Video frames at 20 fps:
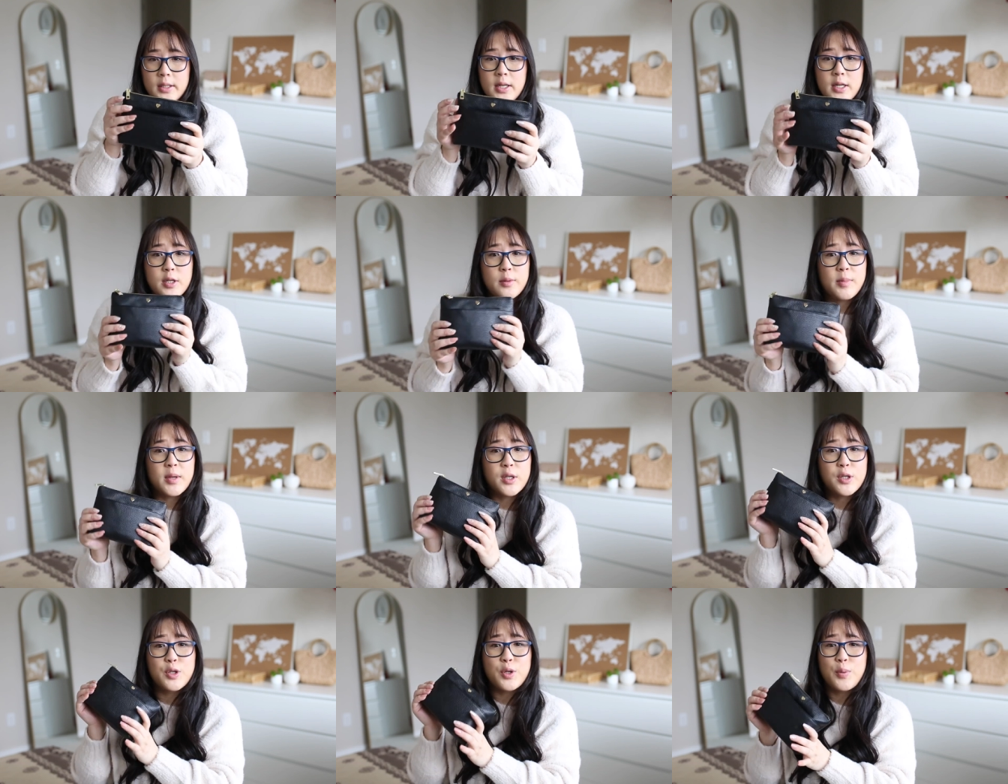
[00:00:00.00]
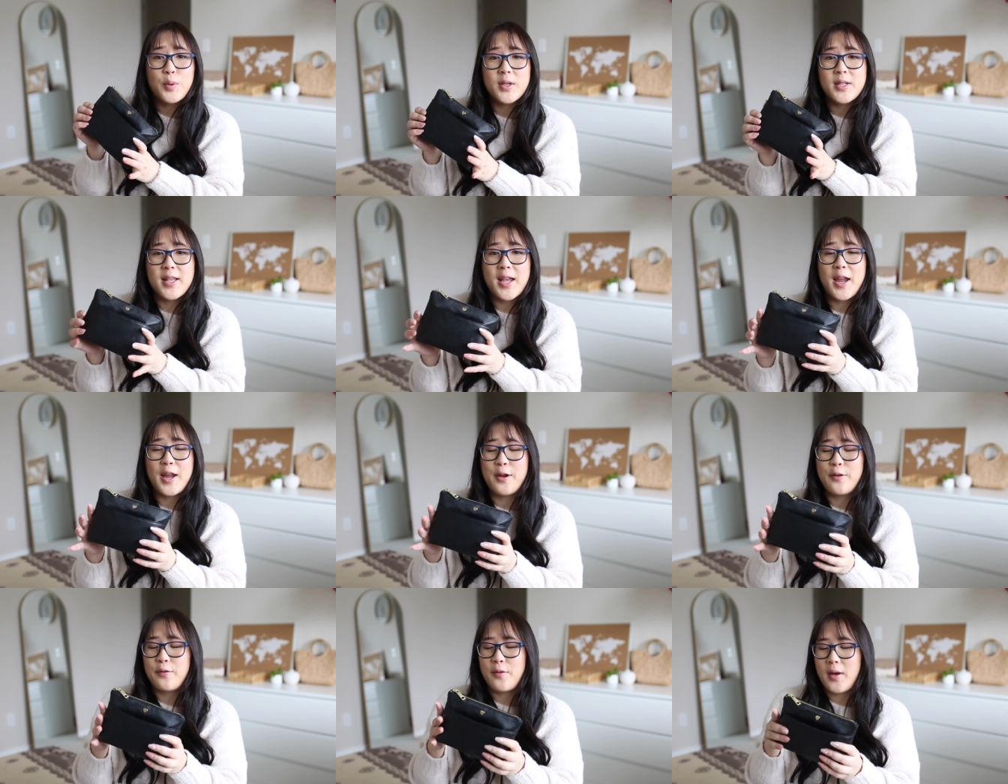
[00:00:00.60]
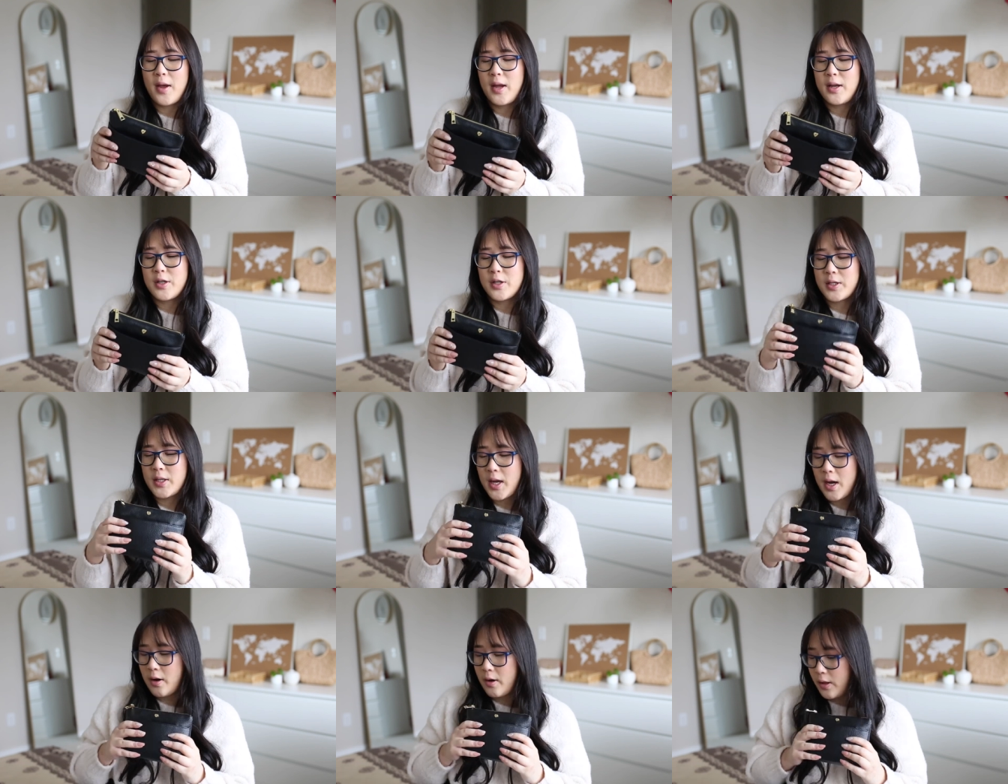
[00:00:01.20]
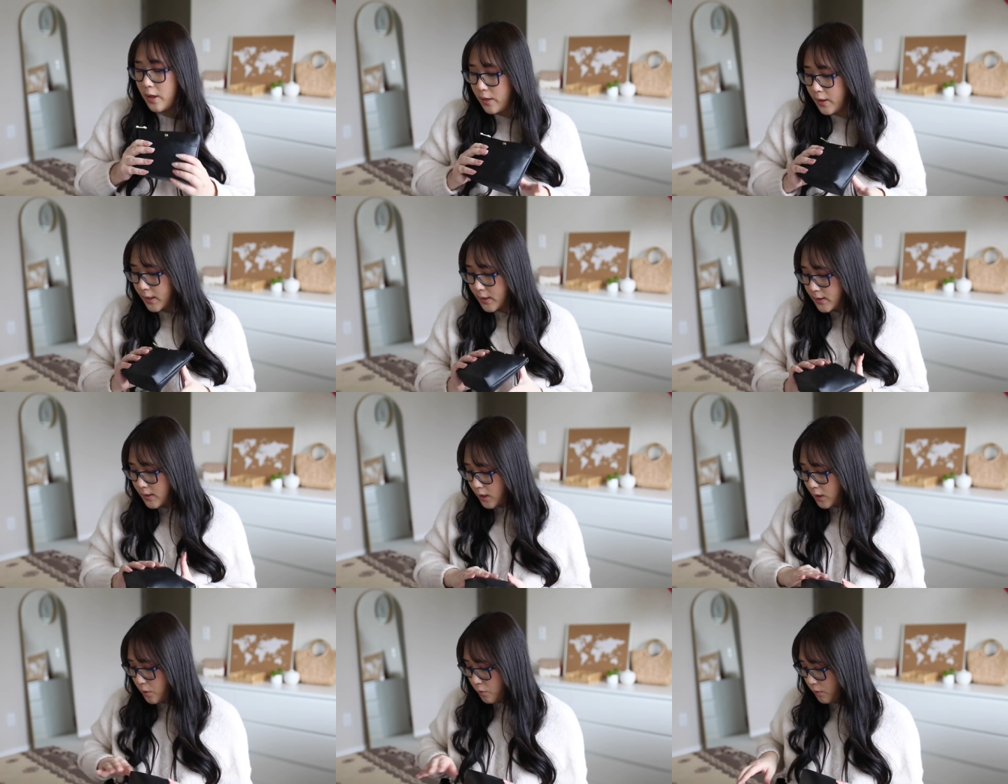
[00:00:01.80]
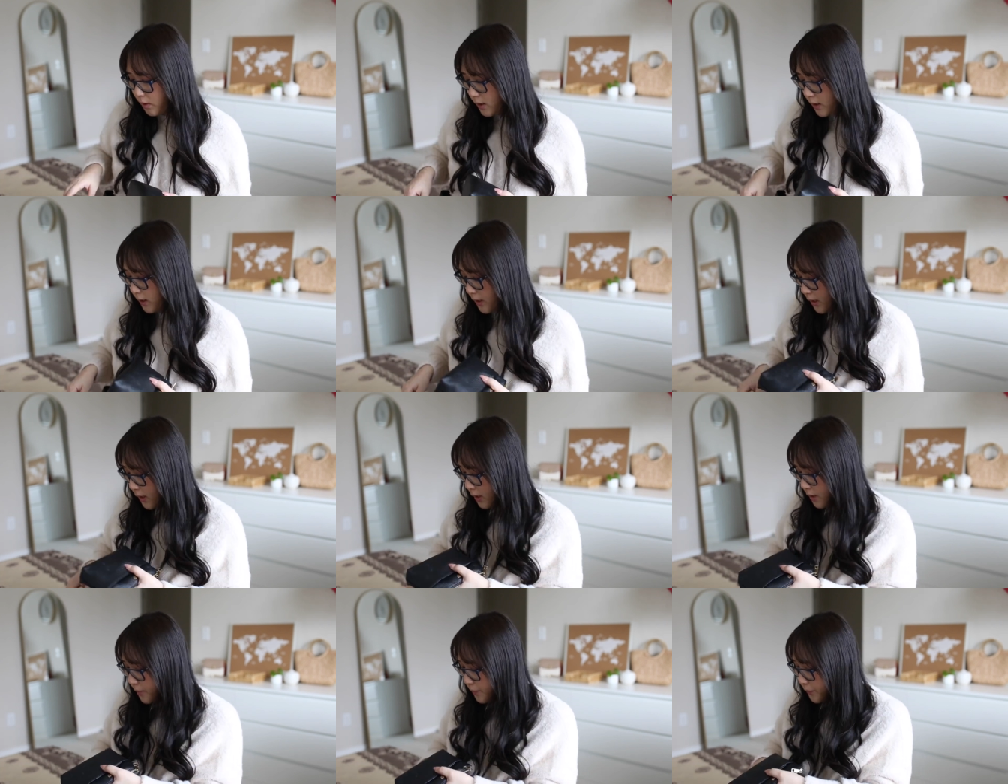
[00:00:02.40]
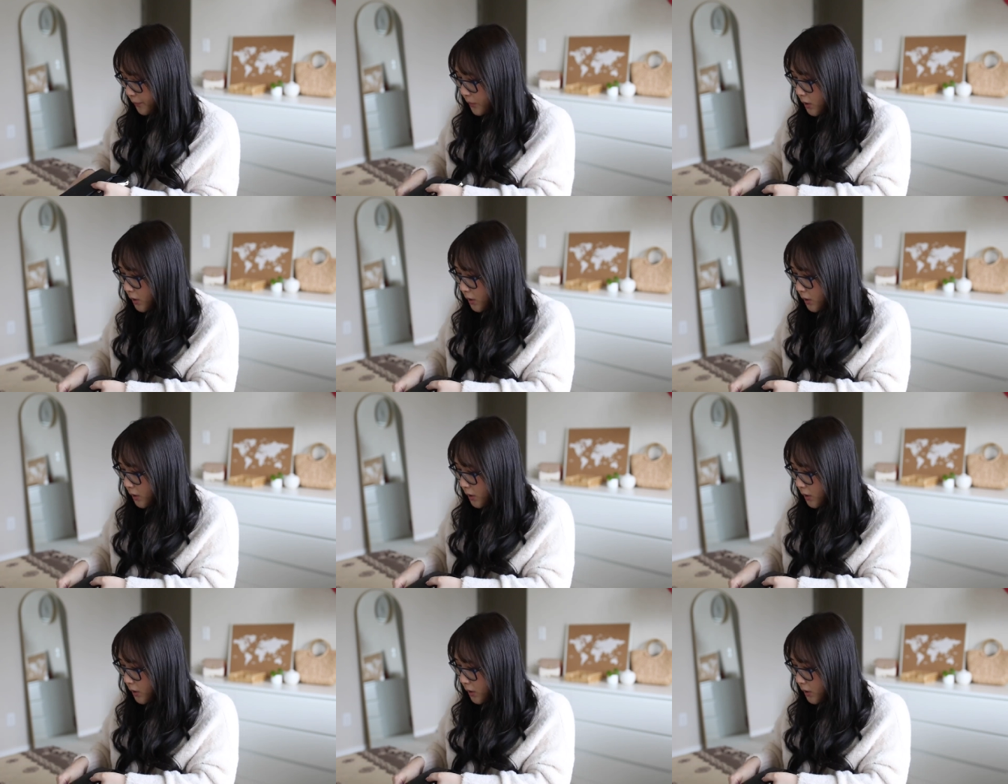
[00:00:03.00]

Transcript: need to be super safe and just carry the things that you really need.